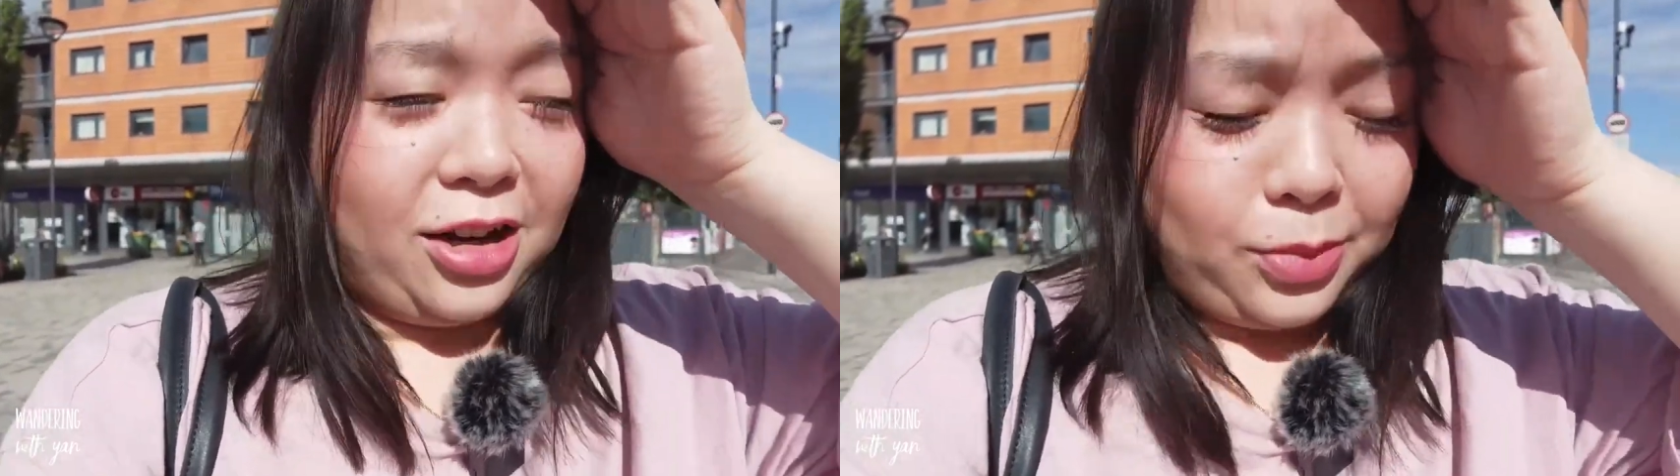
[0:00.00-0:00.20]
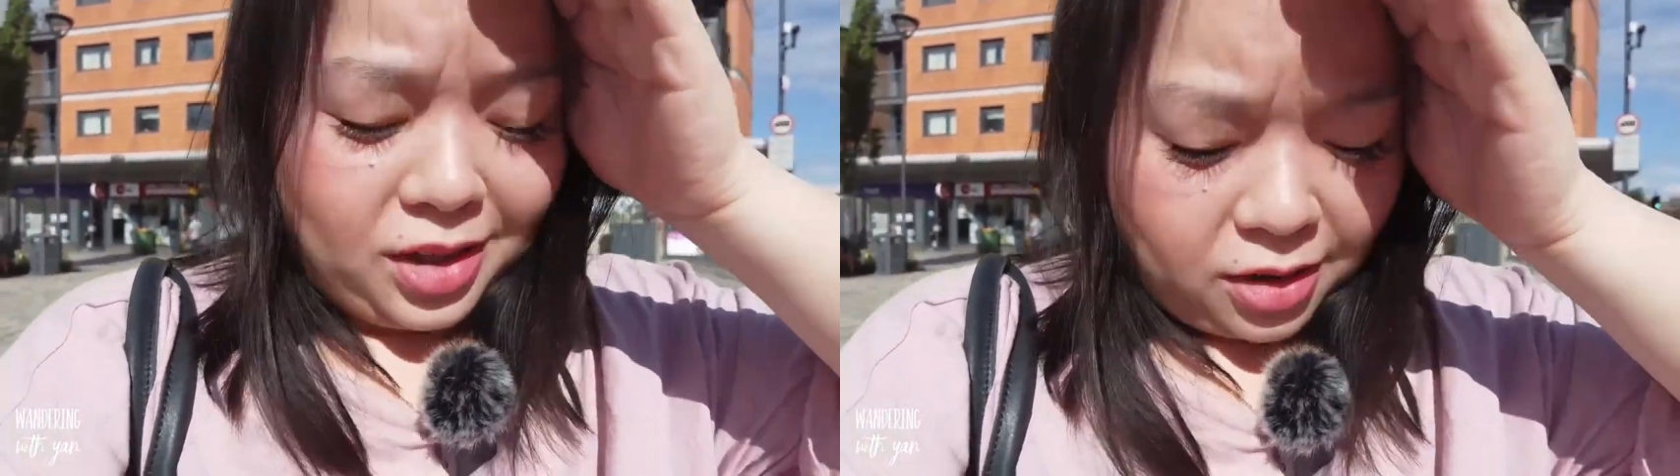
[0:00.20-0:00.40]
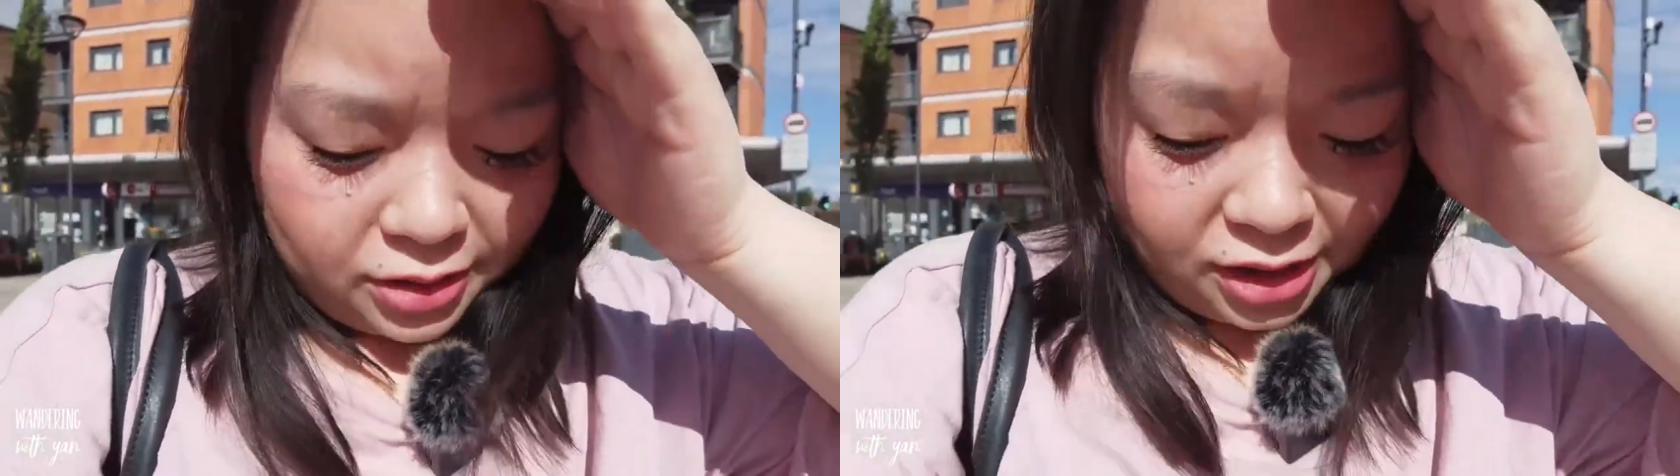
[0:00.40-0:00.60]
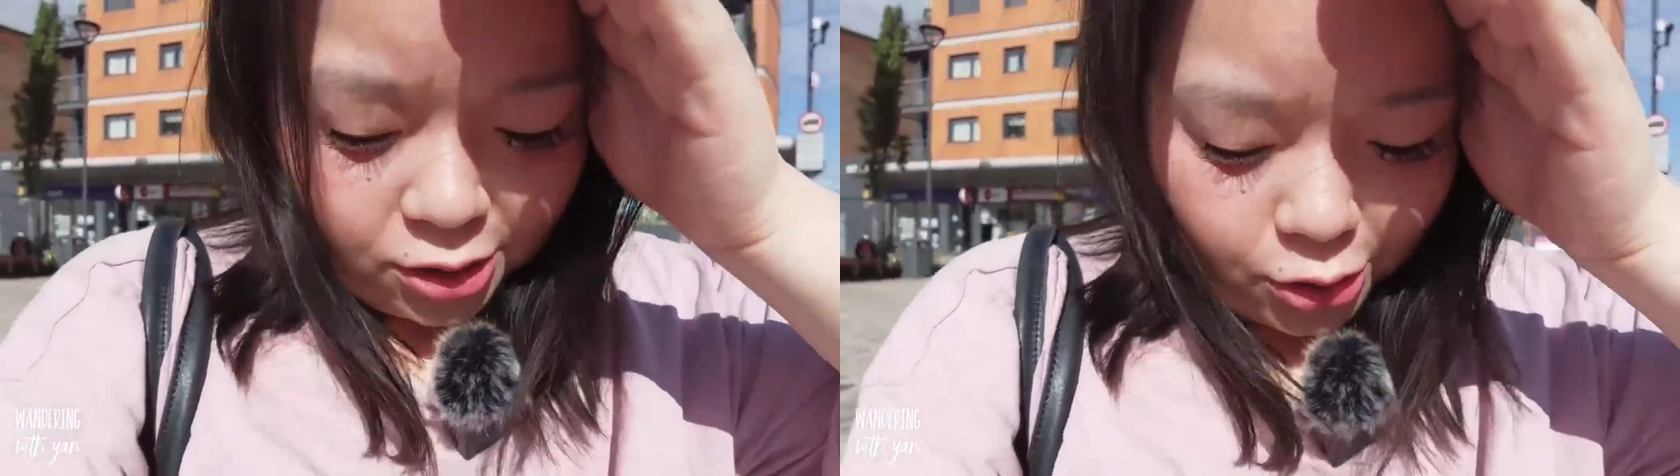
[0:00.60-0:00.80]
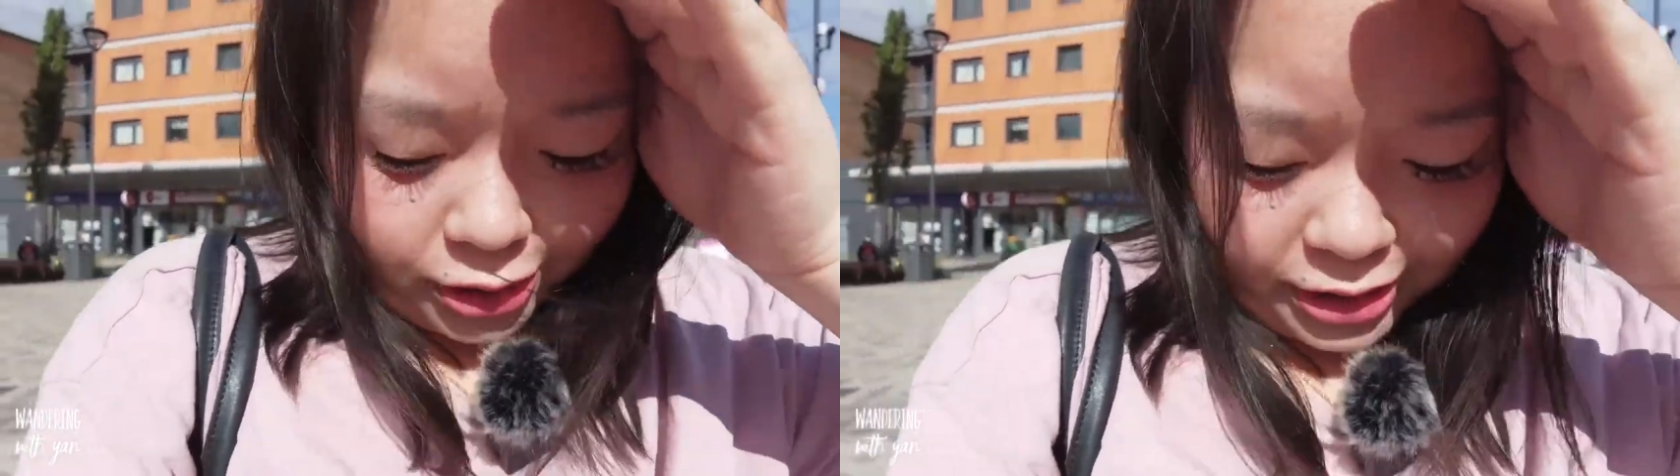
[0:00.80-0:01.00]
yummy and I really
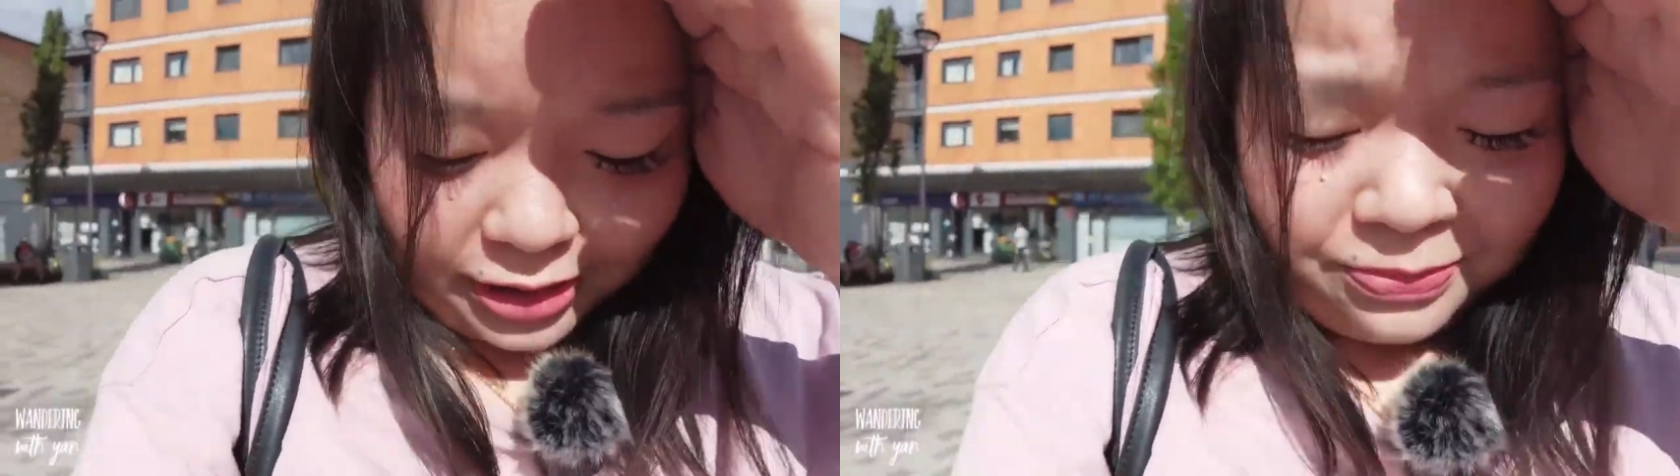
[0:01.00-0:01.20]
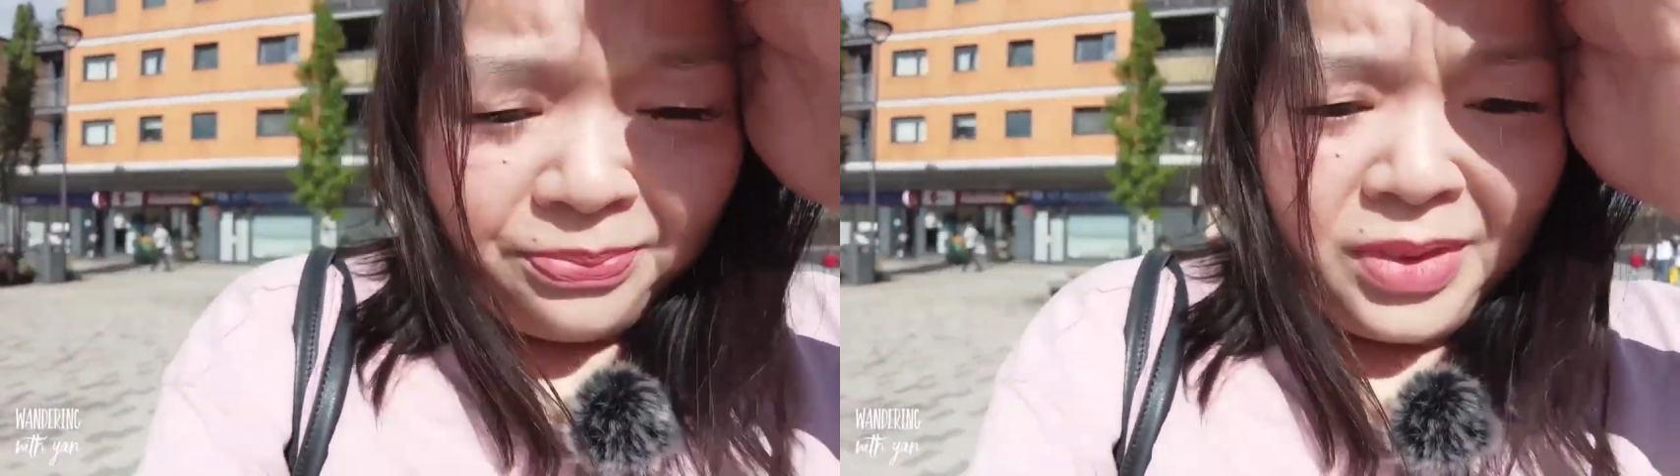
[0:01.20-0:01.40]
enjoyed it.